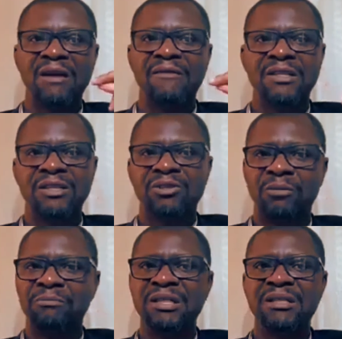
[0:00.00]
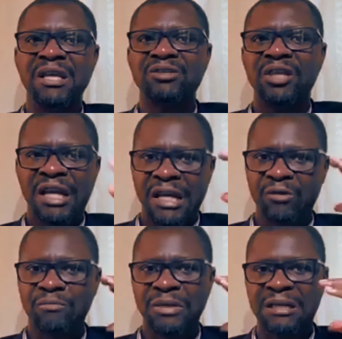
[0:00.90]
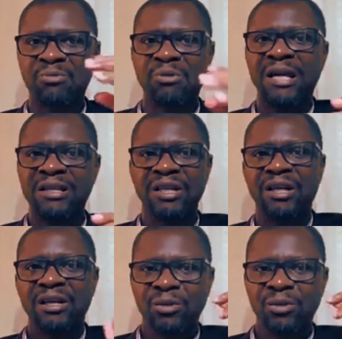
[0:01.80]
If it's in your business, it will be great.